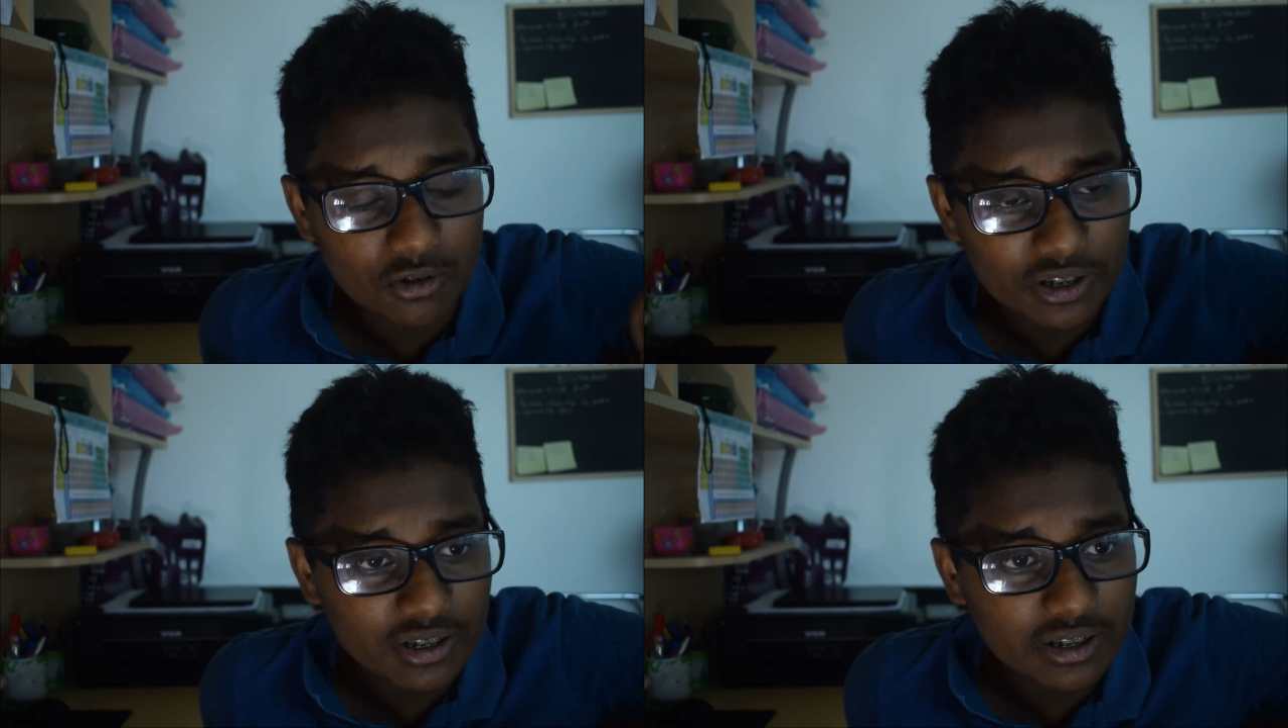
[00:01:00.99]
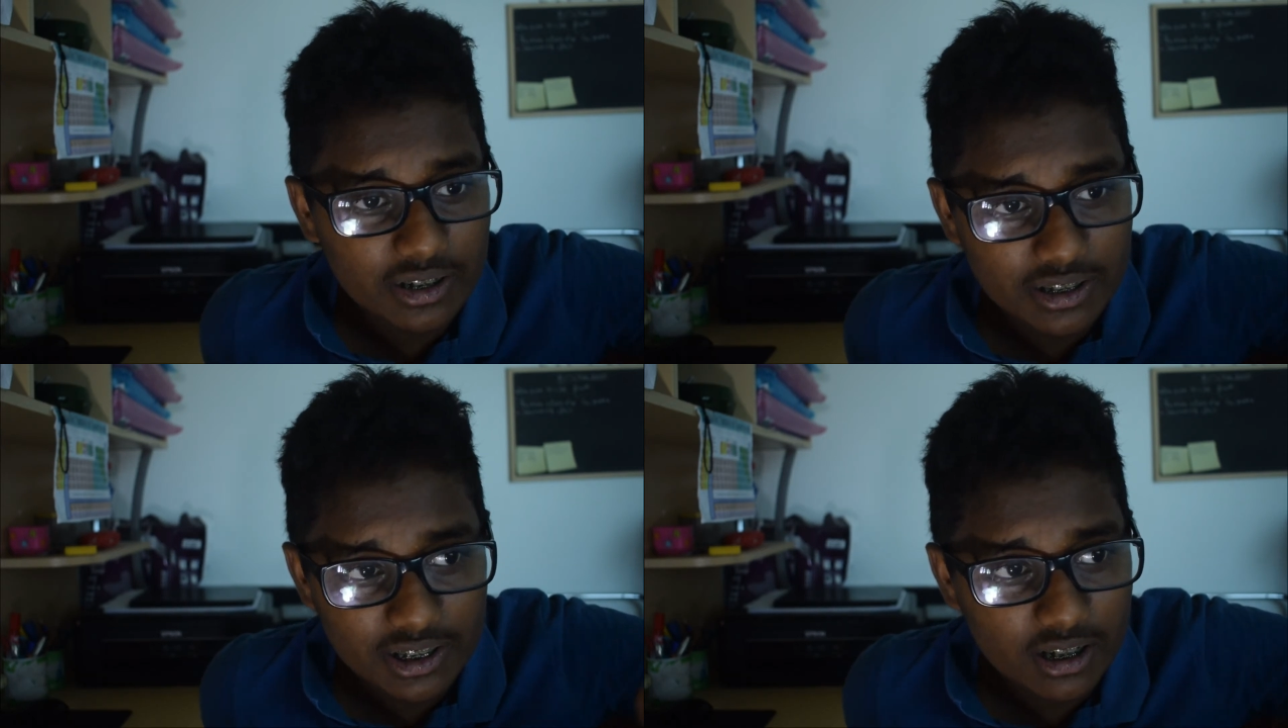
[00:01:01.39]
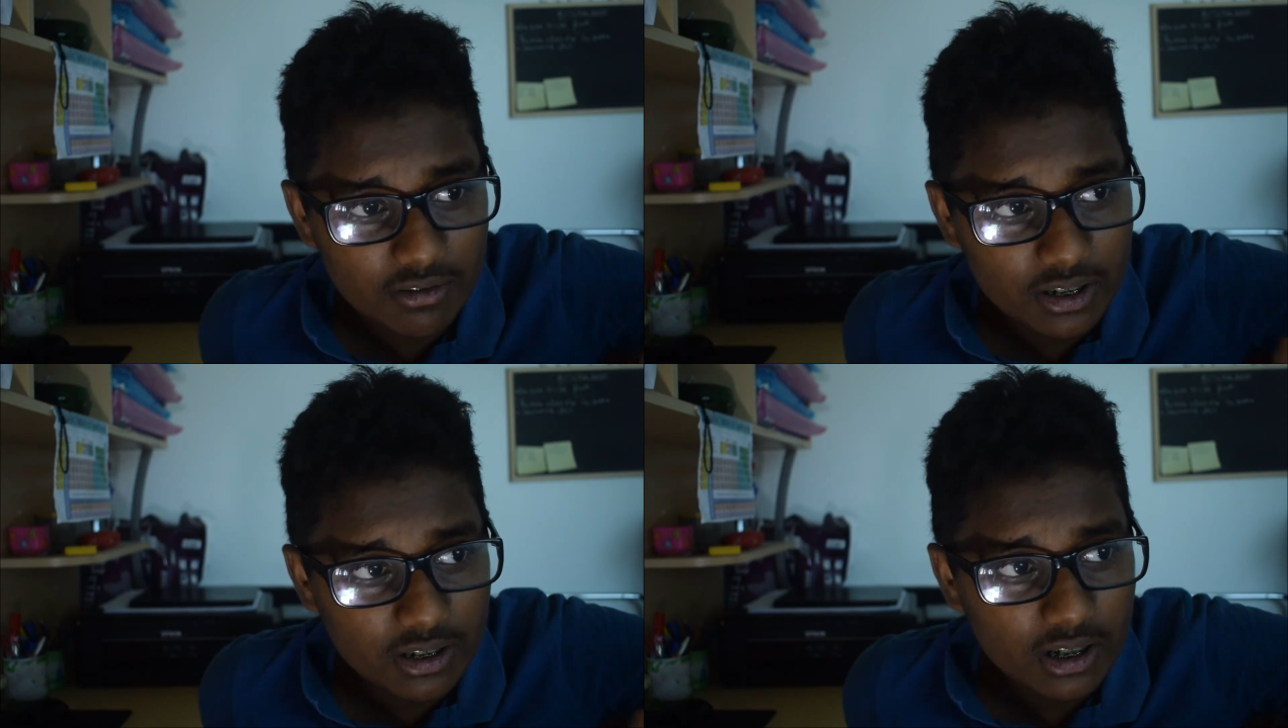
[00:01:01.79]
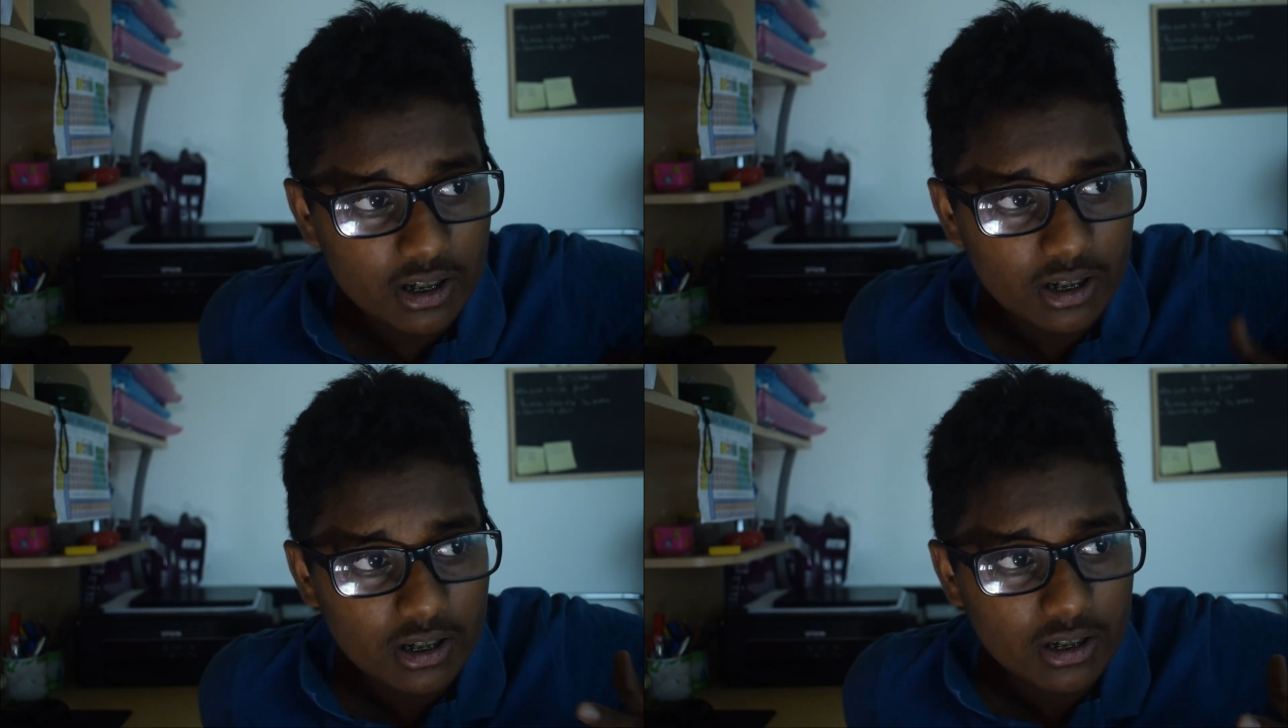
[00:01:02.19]
year 10 and year 11.
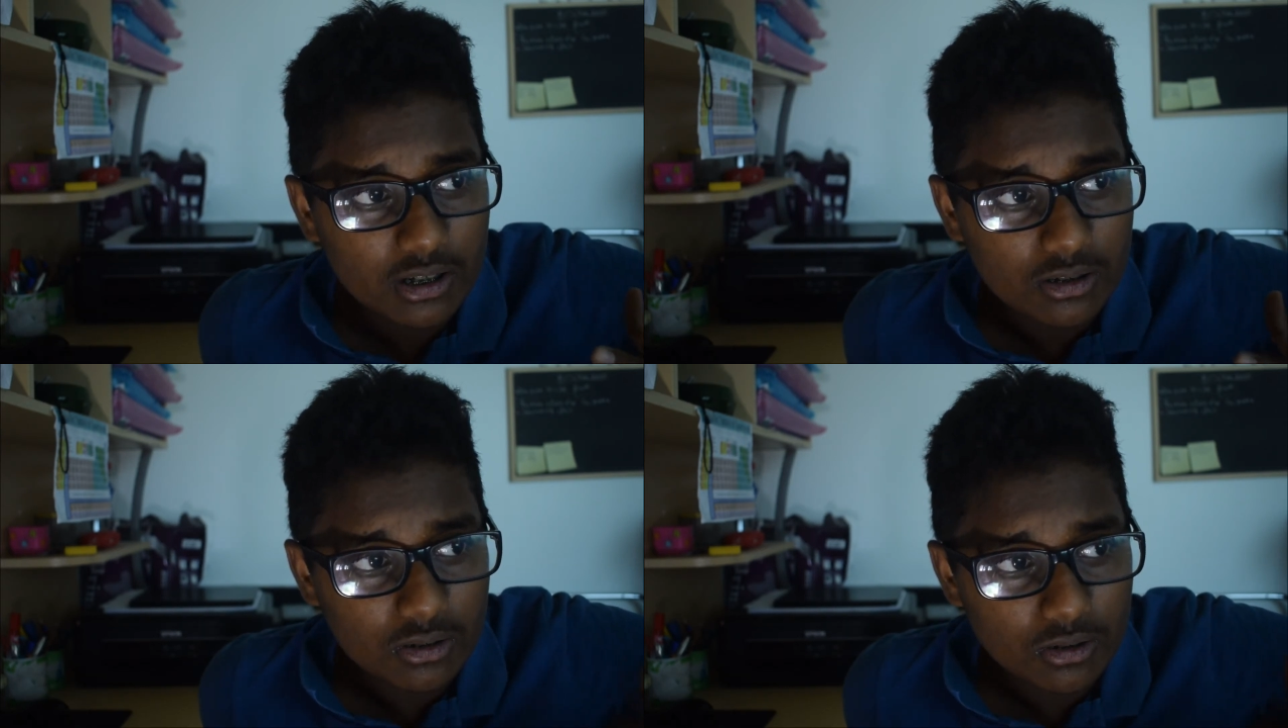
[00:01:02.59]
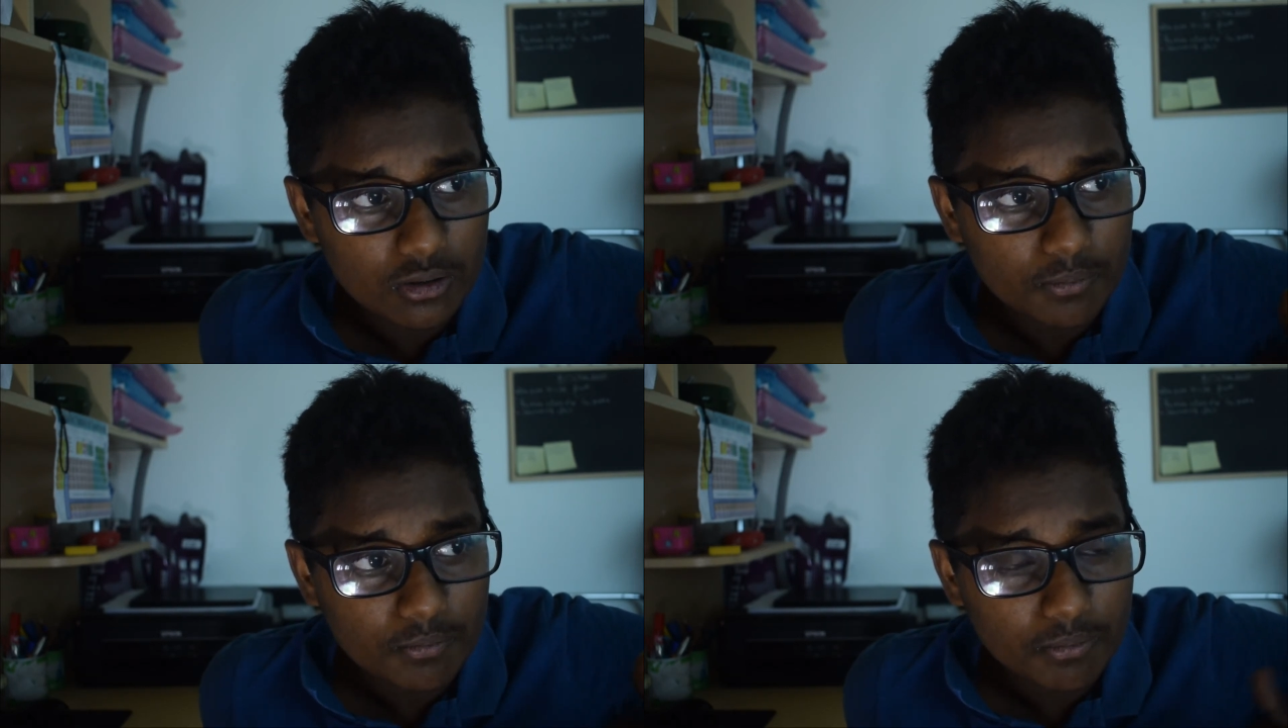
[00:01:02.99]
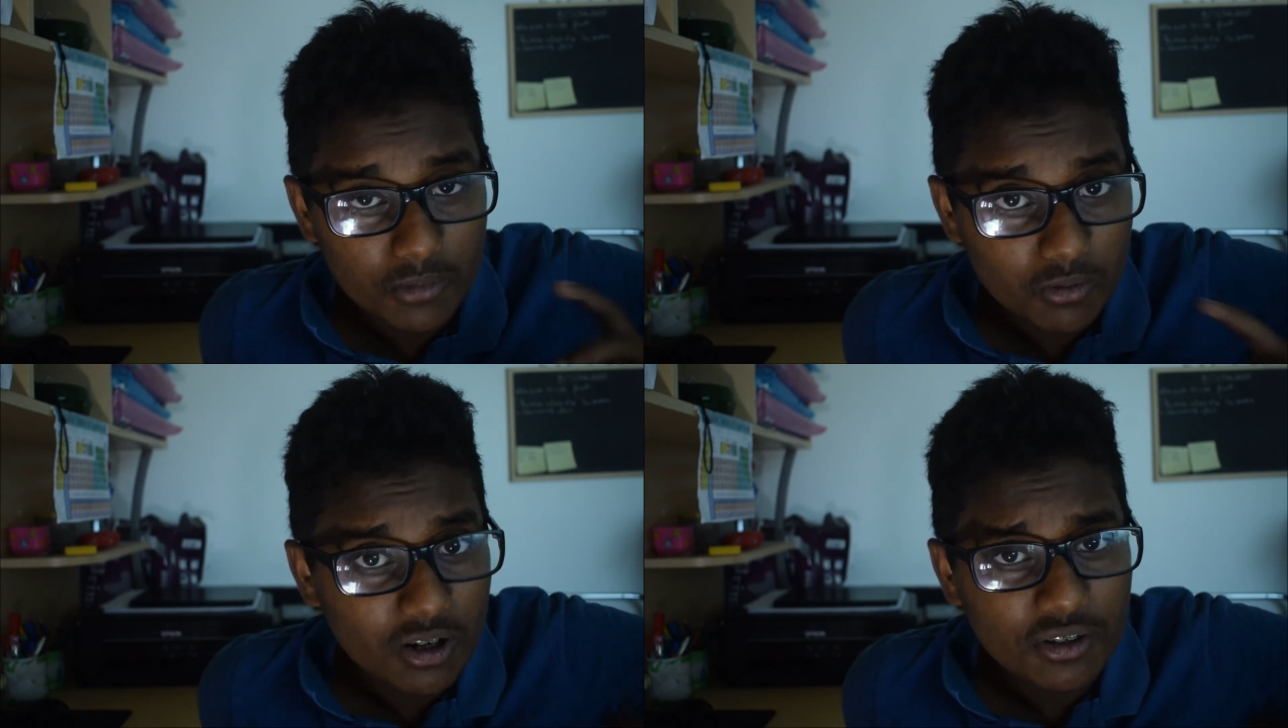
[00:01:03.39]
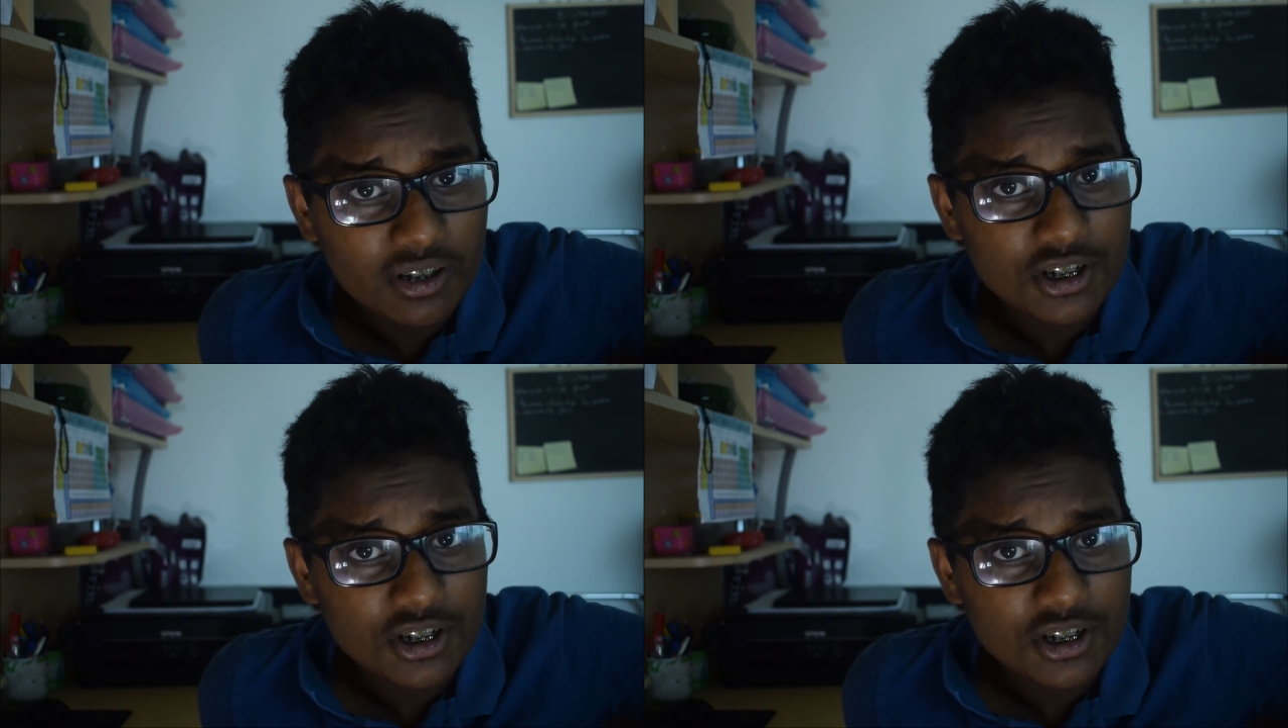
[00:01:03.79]
So the one thing is